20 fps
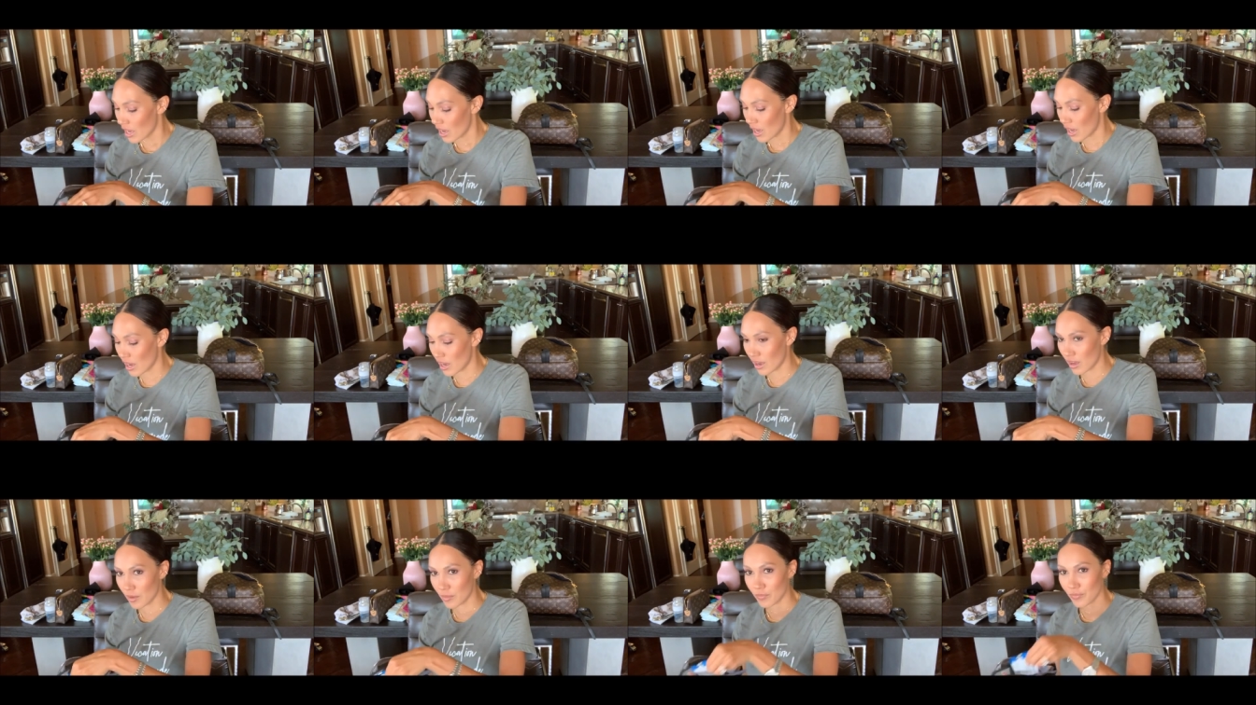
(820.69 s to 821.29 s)

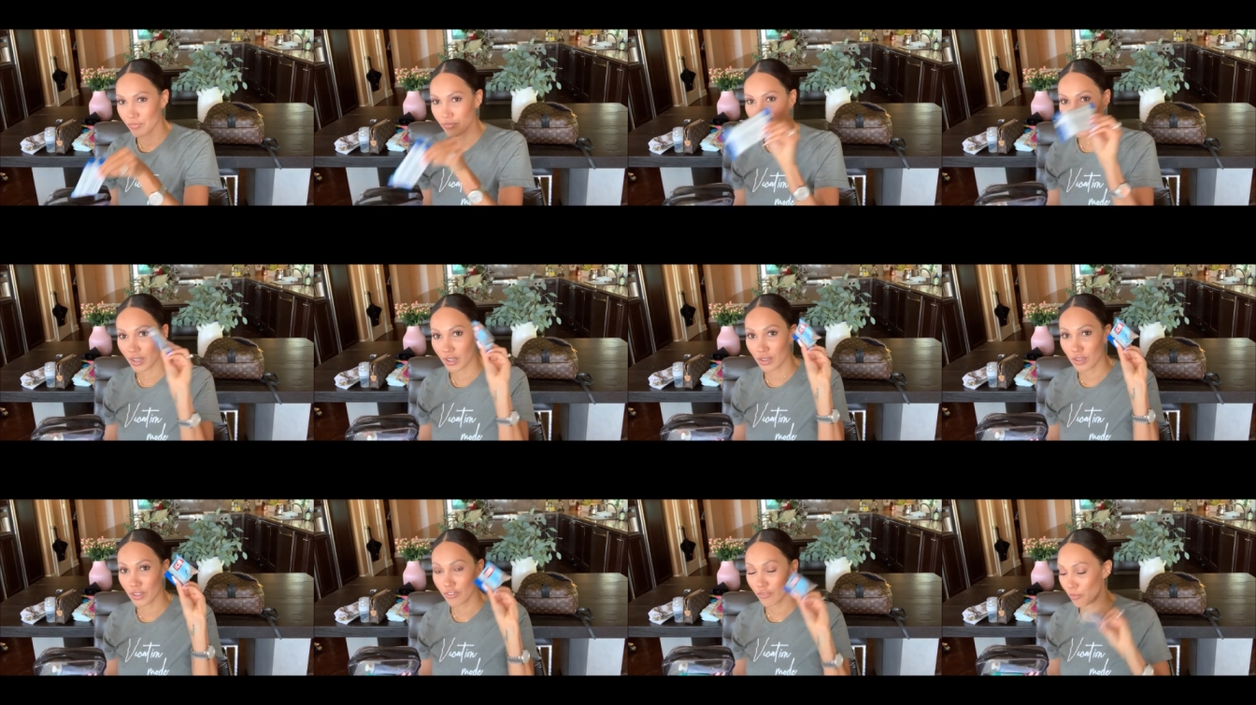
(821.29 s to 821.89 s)
A
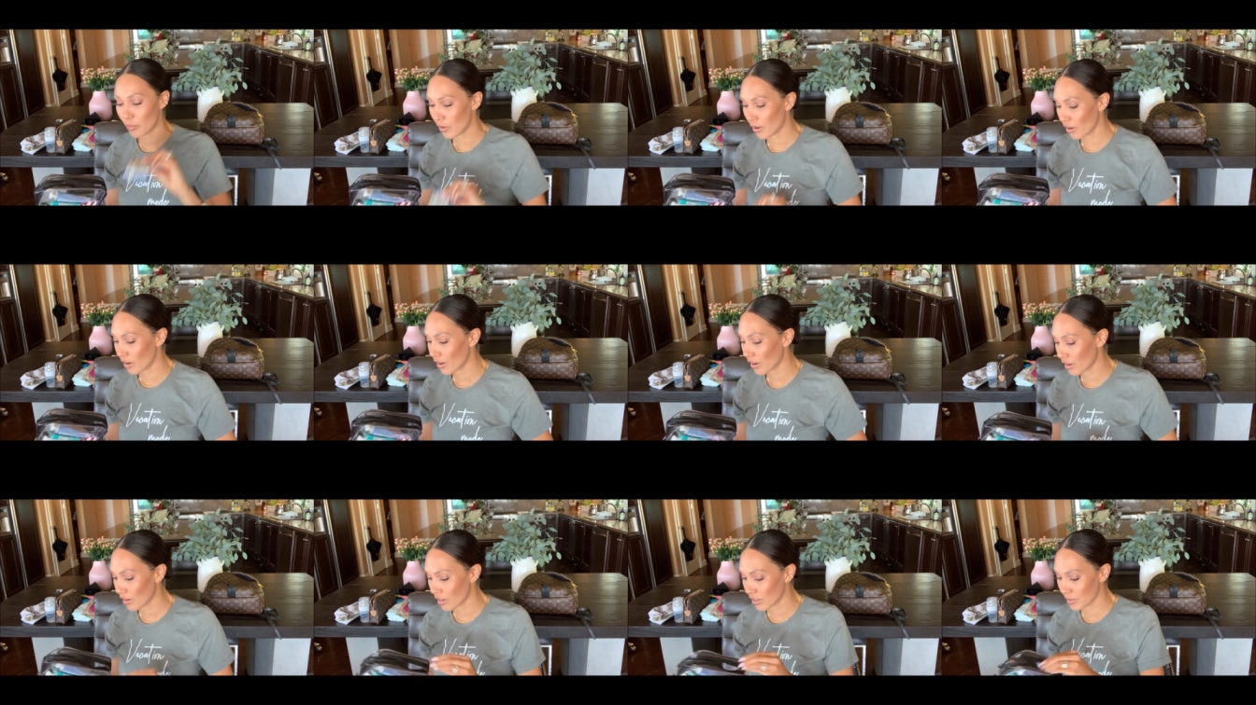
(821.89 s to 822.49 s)
Cliff
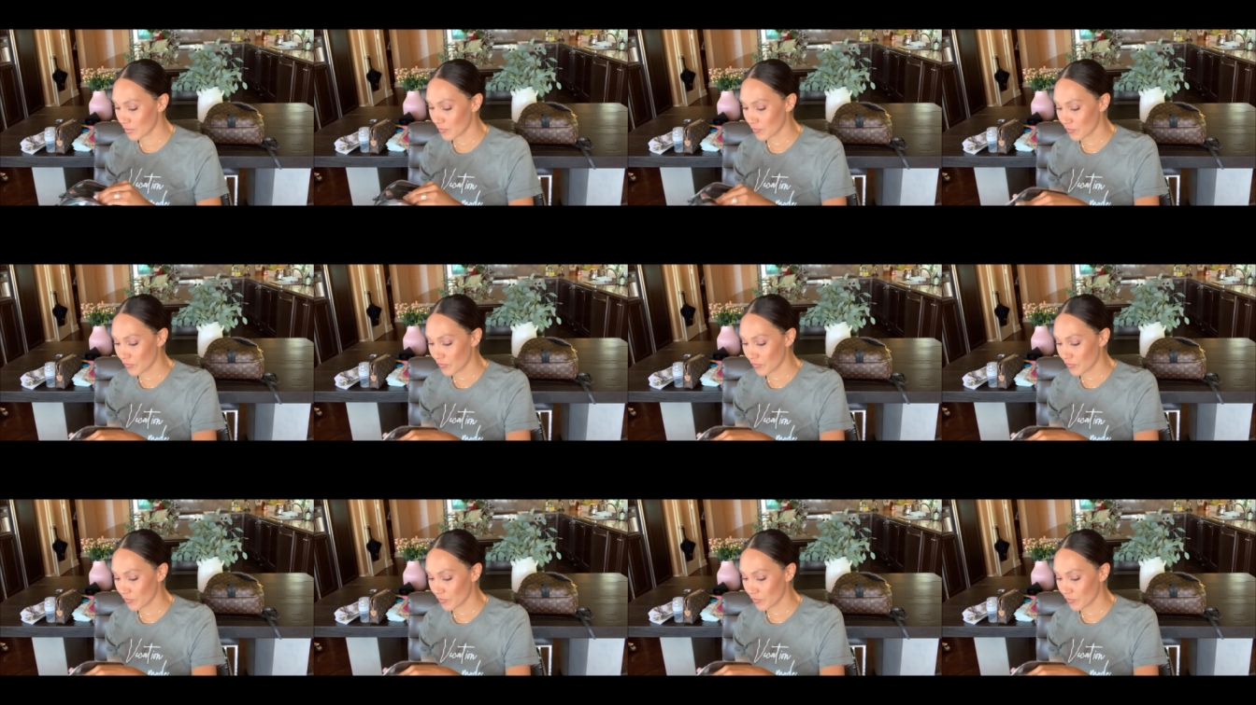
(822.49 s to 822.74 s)
Bar,